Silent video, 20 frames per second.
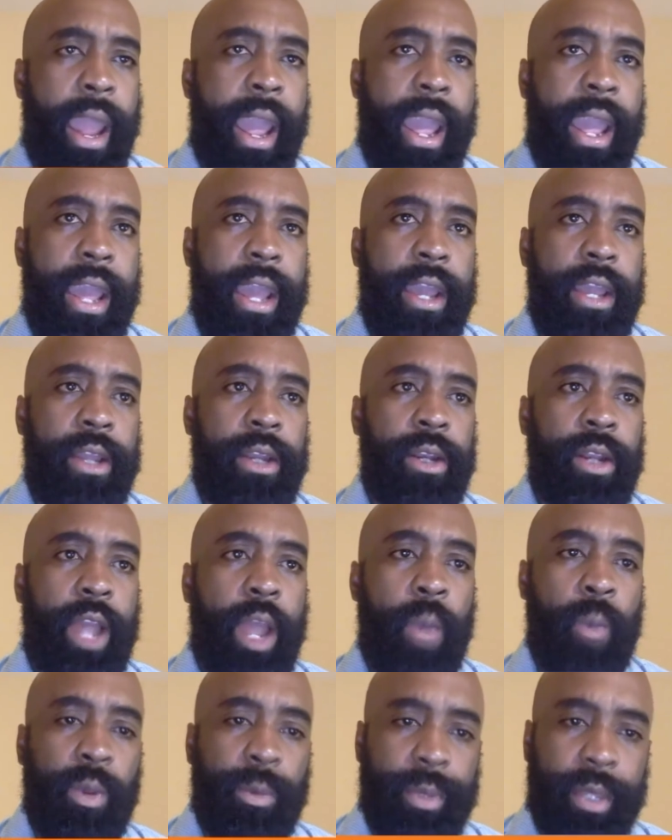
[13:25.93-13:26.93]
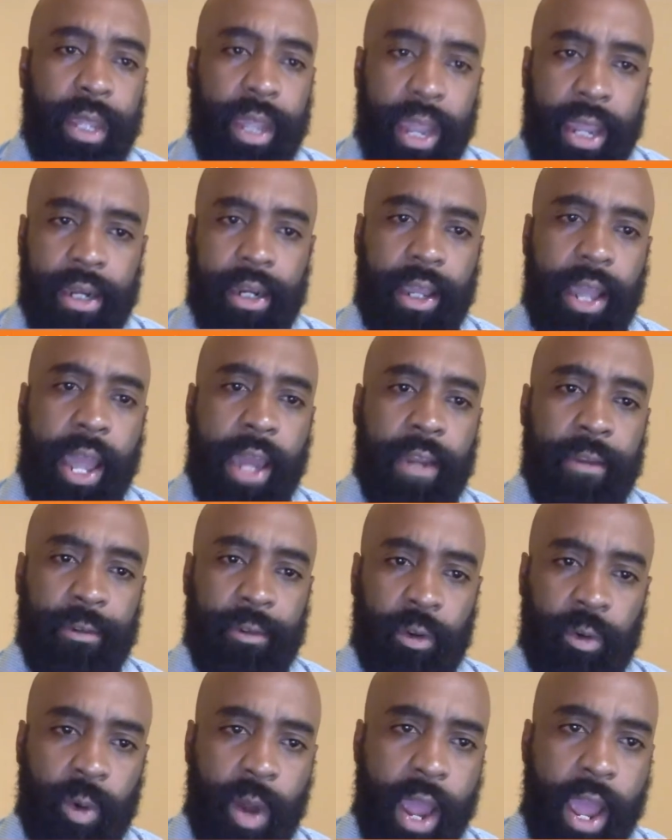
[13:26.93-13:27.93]
And we began to kind
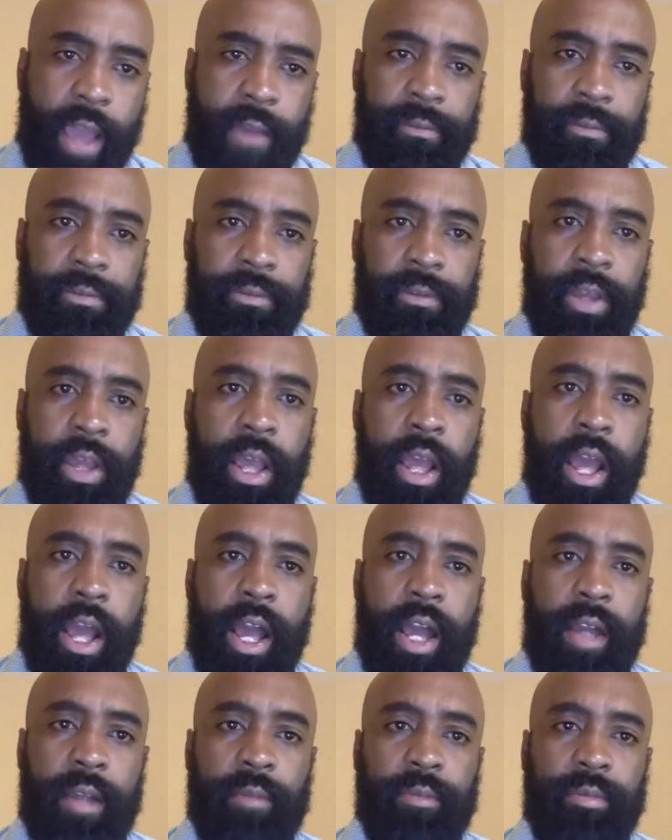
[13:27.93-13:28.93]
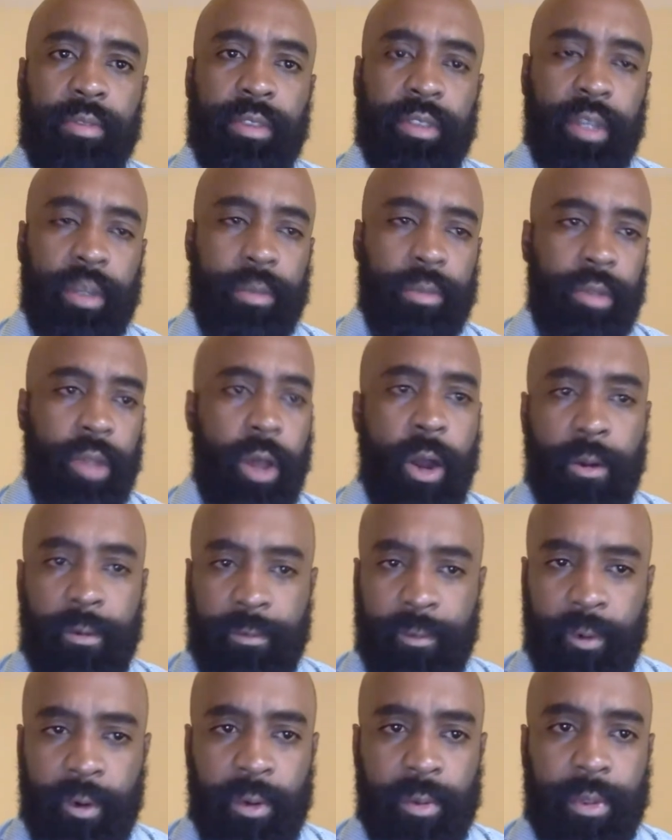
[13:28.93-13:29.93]
of craft some
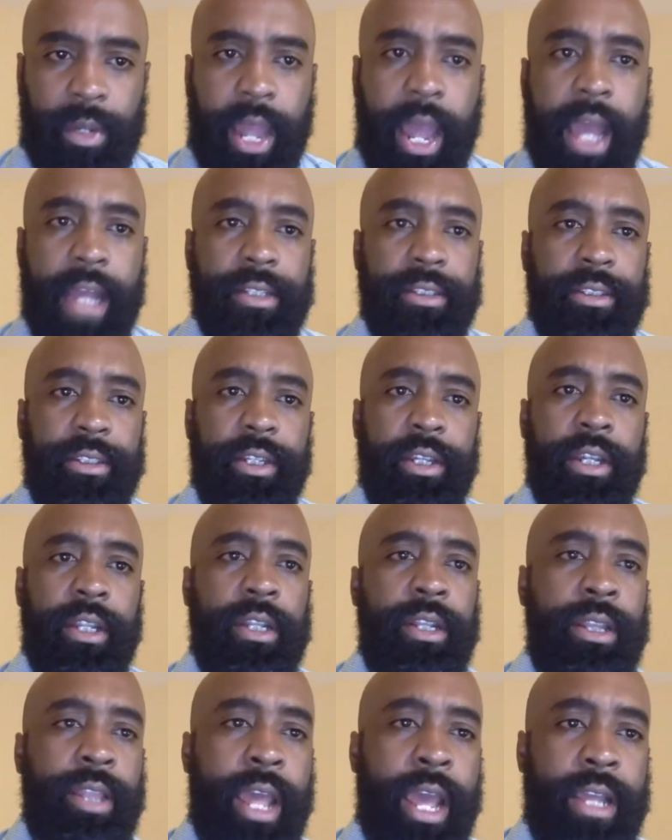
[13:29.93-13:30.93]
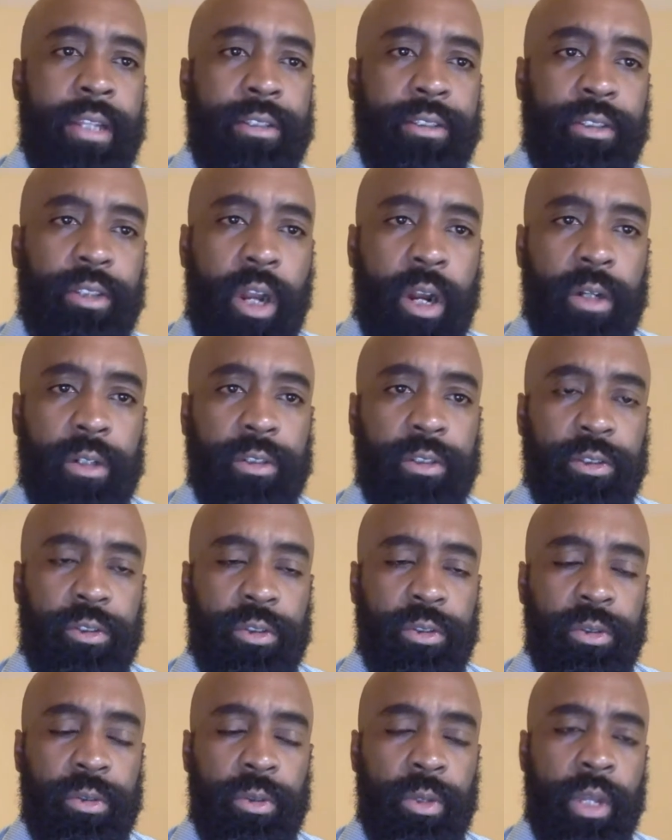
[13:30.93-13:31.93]
long form content that starts
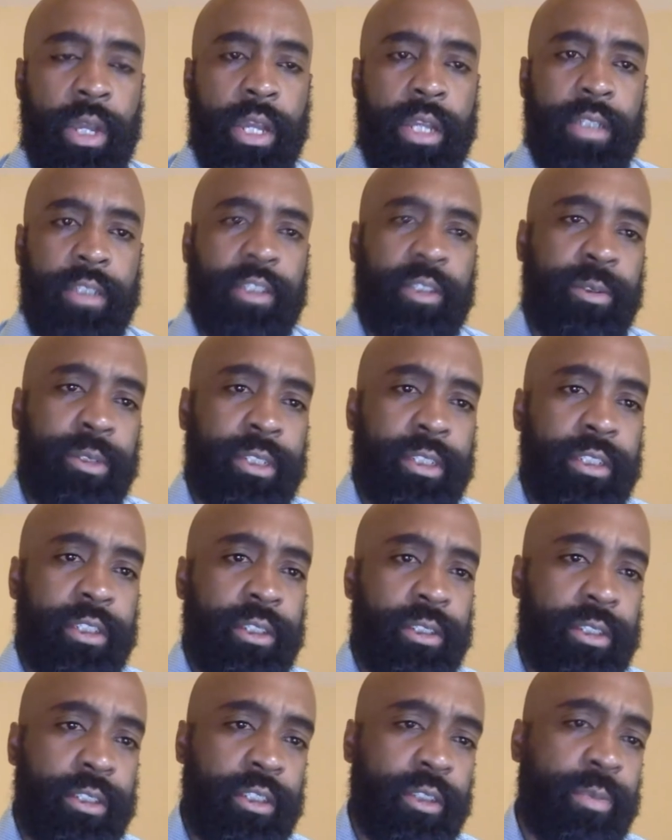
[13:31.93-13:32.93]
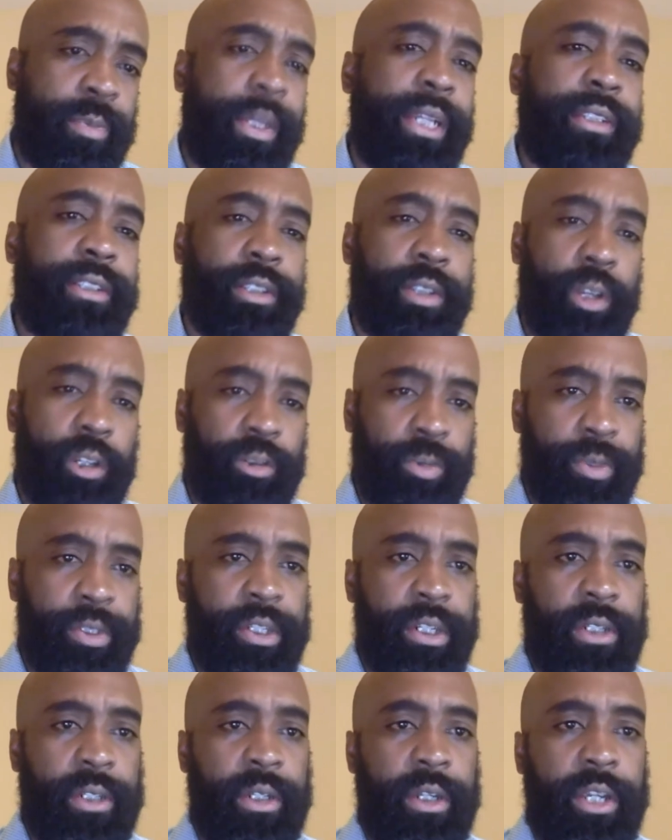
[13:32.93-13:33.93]
to speak to those
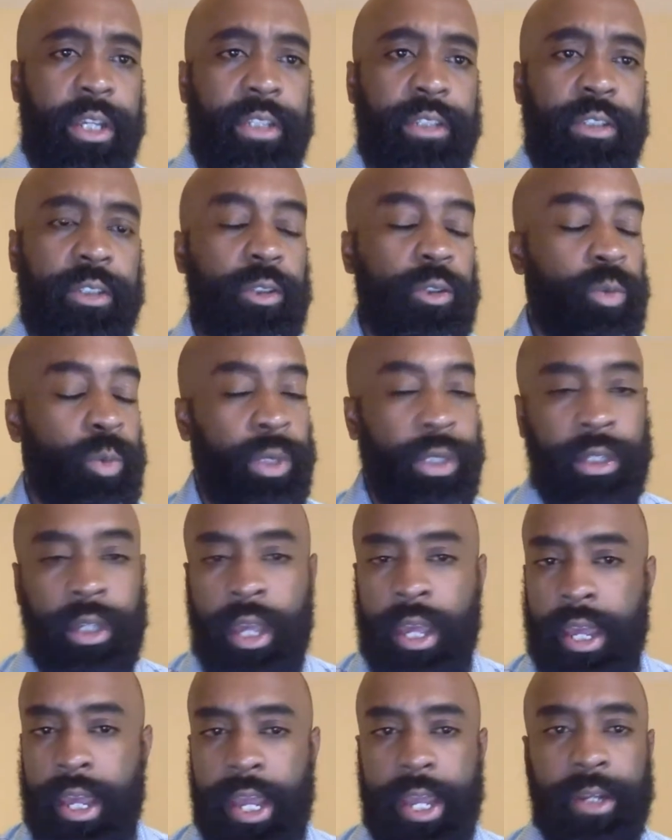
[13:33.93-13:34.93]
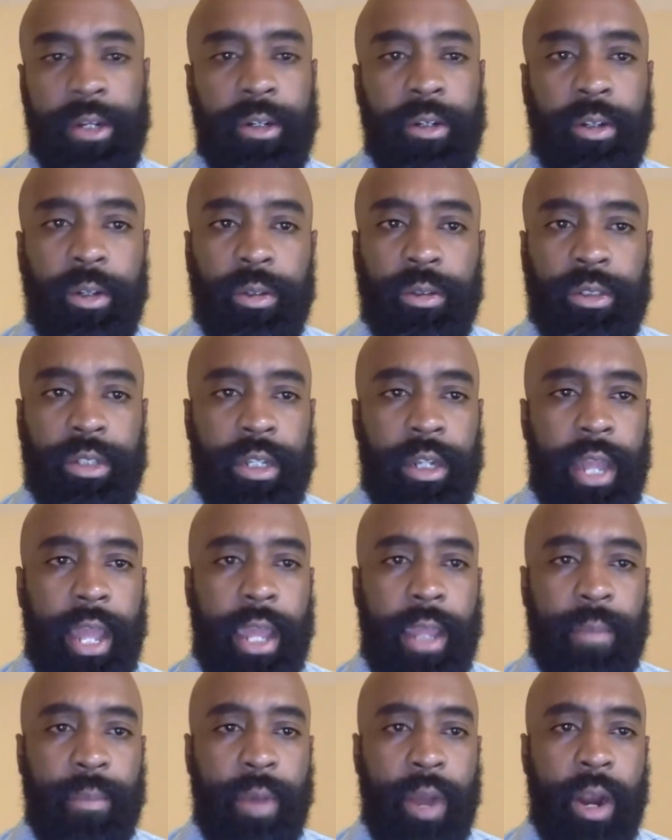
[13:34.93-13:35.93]
particular issues. We introduced an
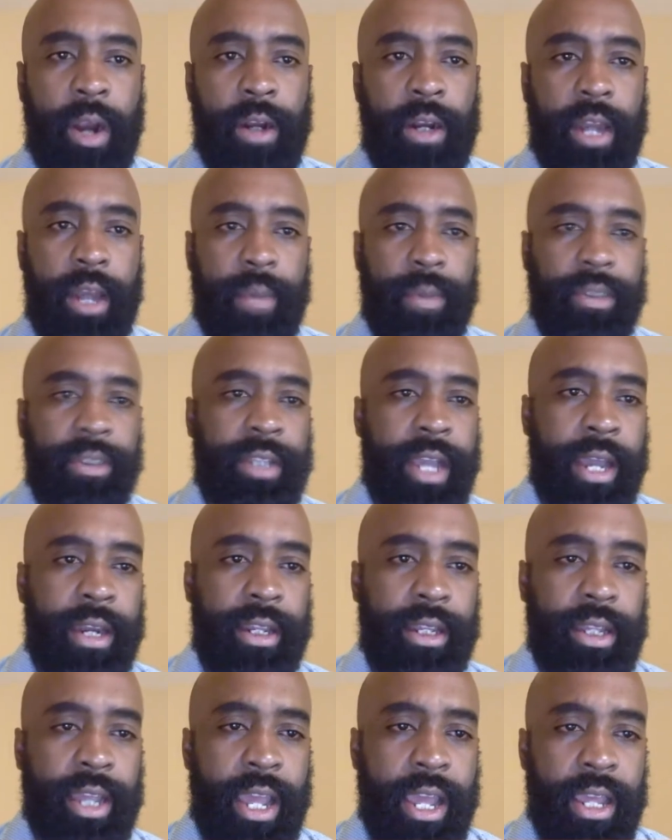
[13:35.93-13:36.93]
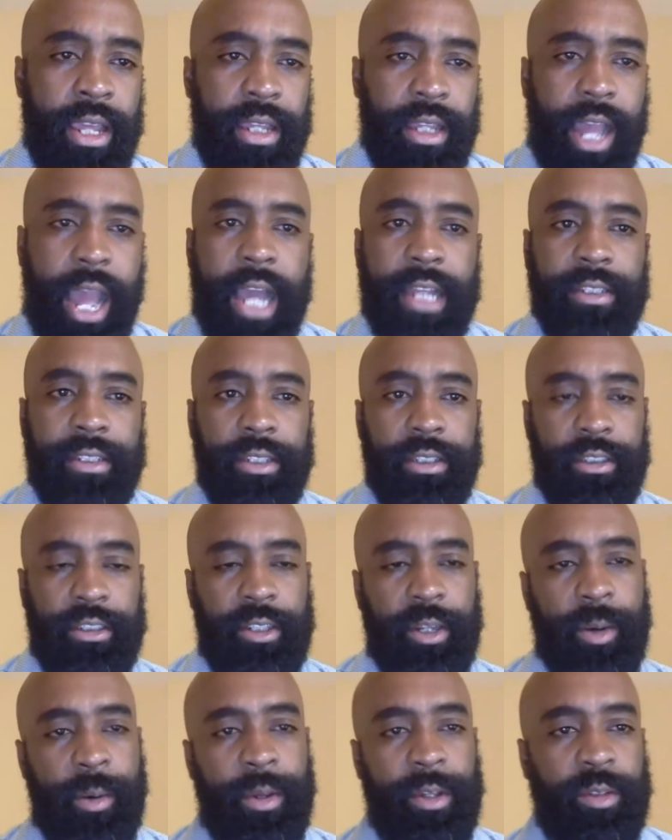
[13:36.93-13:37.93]
8-part episodic content
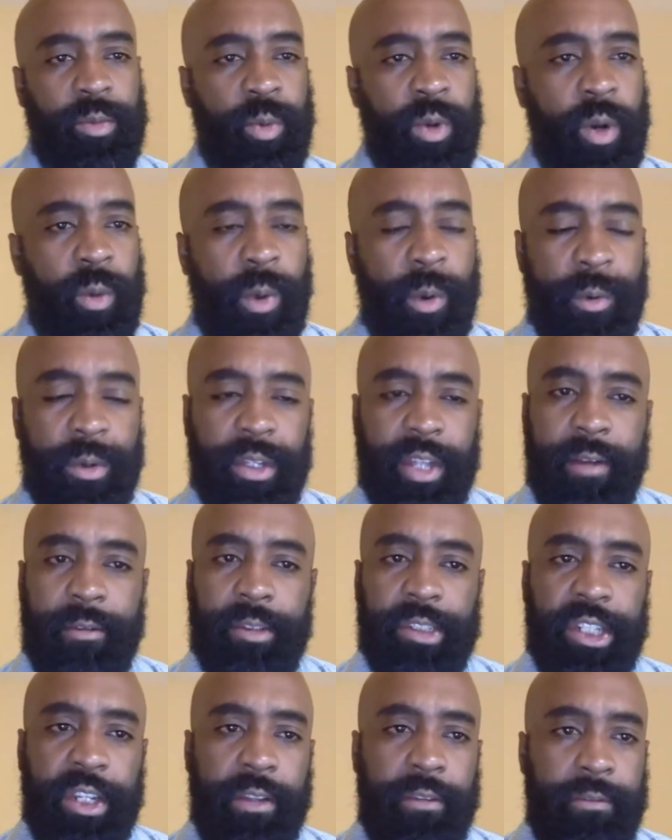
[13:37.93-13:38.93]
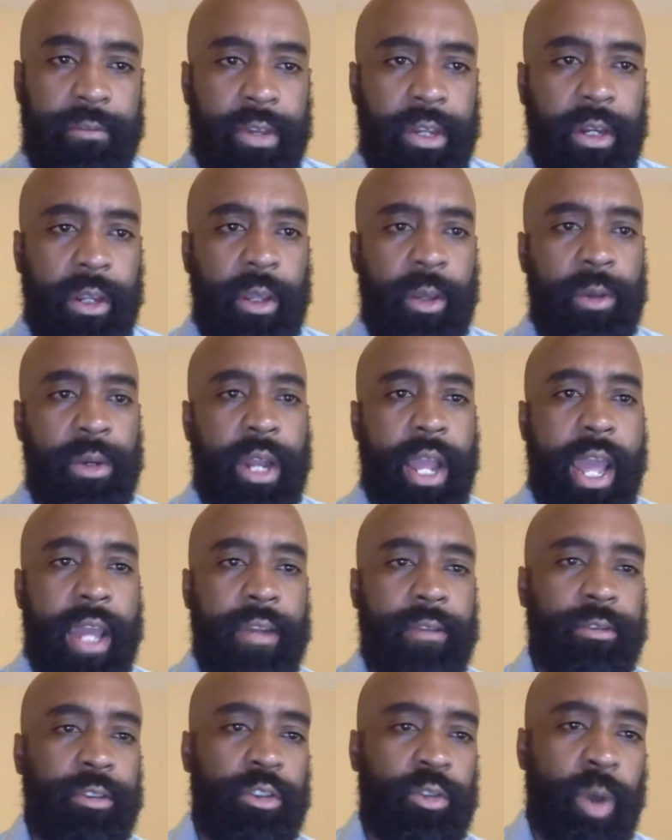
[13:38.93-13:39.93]
series where we were leveraging video to
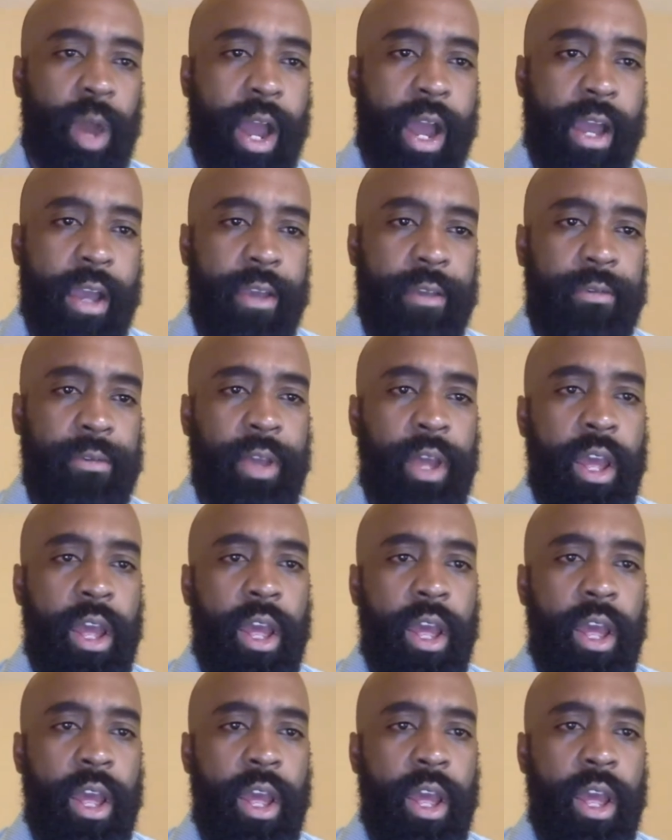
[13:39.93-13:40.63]
kind of drive